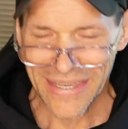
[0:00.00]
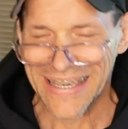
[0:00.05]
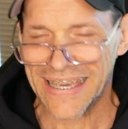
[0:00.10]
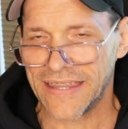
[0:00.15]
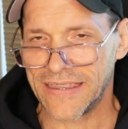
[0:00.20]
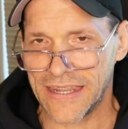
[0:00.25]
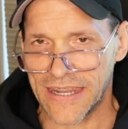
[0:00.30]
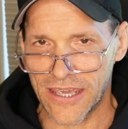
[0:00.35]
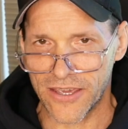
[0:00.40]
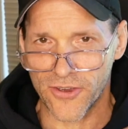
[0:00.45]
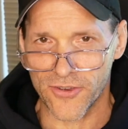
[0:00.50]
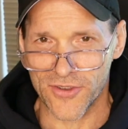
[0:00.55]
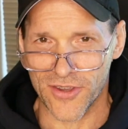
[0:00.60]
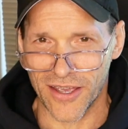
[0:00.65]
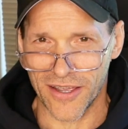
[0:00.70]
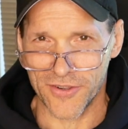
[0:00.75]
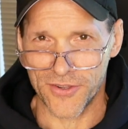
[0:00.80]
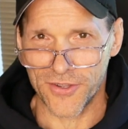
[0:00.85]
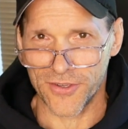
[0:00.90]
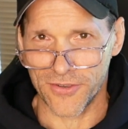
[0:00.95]
And then he goes
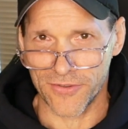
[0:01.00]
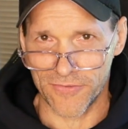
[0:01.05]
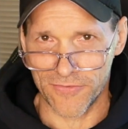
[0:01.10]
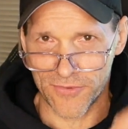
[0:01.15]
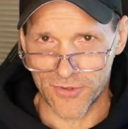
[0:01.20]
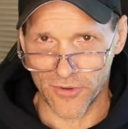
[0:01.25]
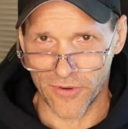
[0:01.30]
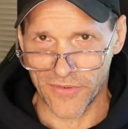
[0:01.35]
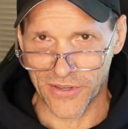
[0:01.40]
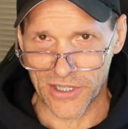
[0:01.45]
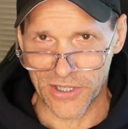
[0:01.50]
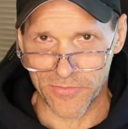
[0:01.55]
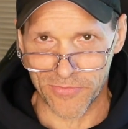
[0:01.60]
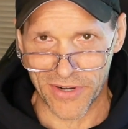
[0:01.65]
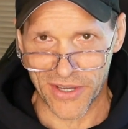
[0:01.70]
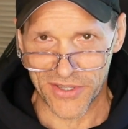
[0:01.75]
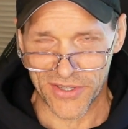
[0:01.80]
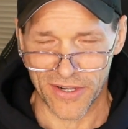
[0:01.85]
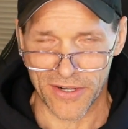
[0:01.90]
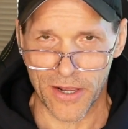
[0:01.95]
on to sort of
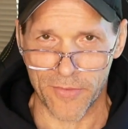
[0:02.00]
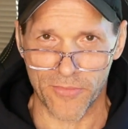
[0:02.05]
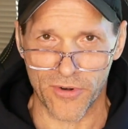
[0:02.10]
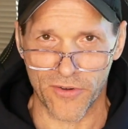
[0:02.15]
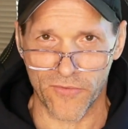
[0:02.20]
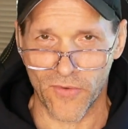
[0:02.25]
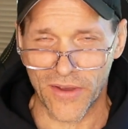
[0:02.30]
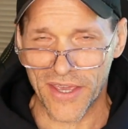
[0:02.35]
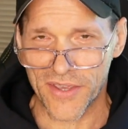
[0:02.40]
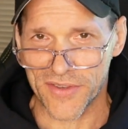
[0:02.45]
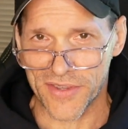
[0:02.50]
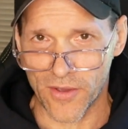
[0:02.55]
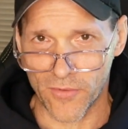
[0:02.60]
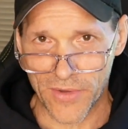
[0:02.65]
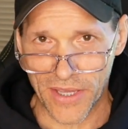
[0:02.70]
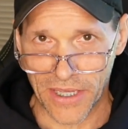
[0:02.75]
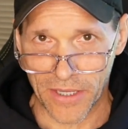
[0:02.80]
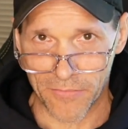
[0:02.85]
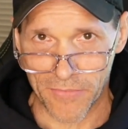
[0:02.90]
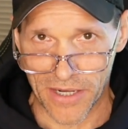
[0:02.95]
express a number of ways that
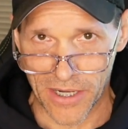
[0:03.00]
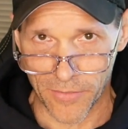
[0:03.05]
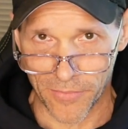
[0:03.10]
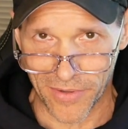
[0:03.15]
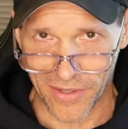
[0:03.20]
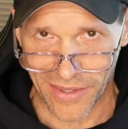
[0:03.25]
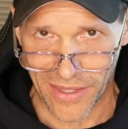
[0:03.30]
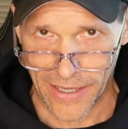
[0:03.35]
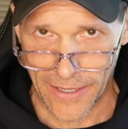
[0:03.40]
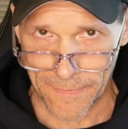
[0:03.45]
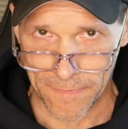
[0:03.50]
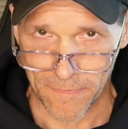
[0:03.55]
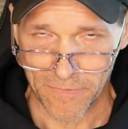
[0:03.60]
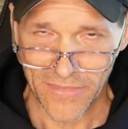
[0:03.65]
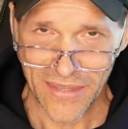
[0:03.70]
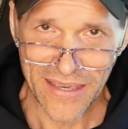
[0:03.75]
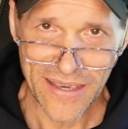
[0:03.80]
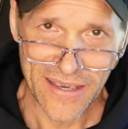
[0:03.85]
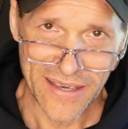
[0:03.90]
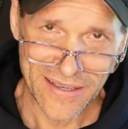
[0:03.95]
we can manipulate
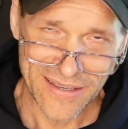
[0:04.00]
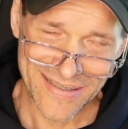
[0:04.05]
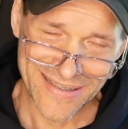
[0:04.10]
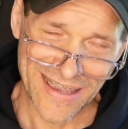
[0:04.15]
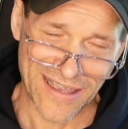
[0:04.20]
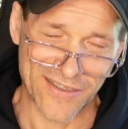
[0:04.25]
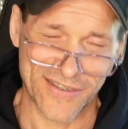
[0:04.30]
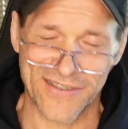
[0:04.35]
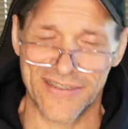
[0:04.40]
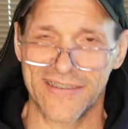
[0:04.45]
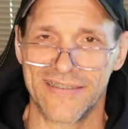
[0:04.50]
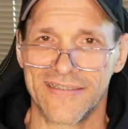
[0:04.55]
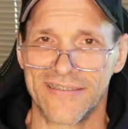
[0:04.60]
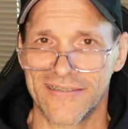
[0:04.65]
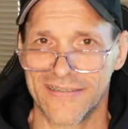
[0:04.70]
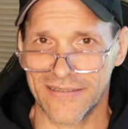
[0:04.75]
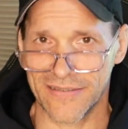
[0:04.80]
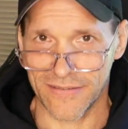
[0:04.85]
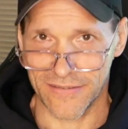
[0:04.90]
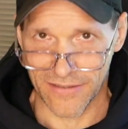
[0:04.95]

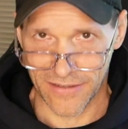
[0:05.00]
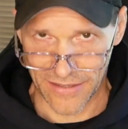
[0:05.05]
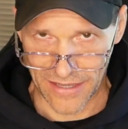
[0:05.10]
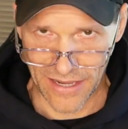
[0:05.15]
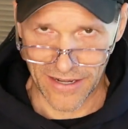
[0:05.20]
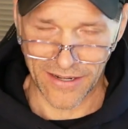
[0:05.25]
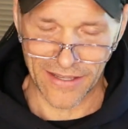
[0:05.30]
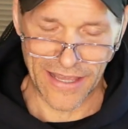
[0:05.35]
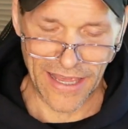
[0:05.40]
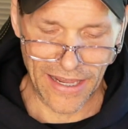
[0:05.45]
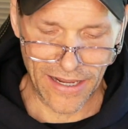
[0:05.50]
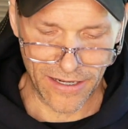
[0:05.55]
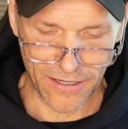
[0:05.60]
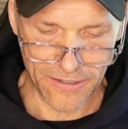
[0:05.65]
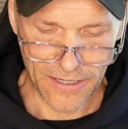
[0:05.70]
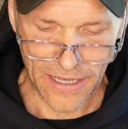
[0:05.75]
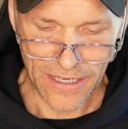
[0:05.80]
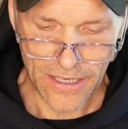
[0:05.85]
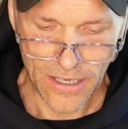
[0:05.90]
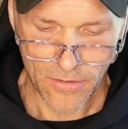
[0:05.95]
senses and
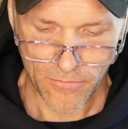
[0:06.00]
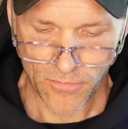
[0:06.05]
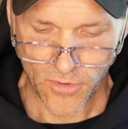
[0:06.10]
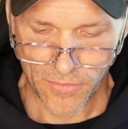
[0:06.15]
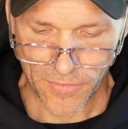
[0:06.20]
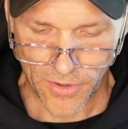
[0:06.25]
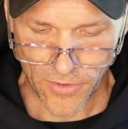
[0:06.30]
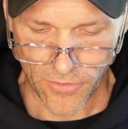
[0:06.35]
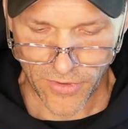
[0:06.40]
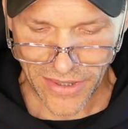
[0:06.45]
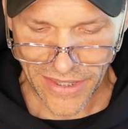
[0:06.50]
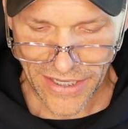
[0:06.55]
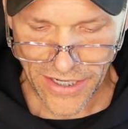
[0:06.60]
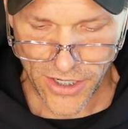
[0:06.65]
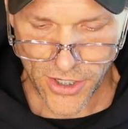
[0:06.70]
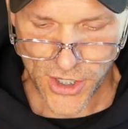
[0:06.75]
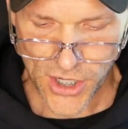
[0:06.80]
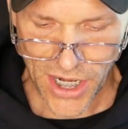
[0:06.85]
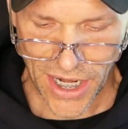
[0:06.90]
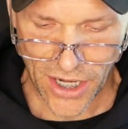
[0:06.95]
gain movement
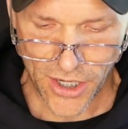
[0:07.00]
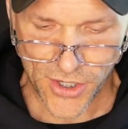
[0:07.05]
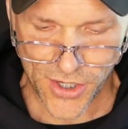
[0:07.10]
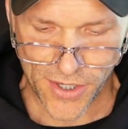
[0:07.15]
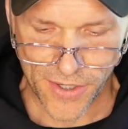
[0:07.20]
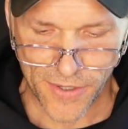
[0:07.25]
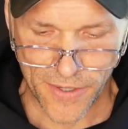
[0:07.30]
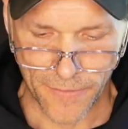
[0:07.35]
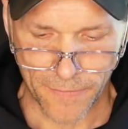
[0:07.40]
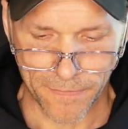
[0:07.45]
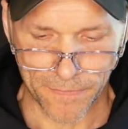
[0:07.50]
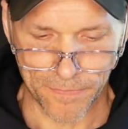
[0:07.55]
related changes,